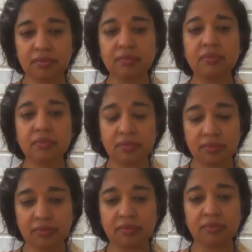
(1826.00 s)

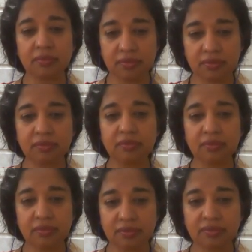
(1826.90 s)

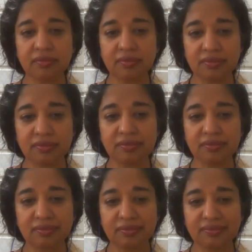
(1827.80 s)

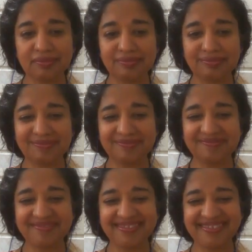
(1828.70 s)
No words are spoken by the person on screen.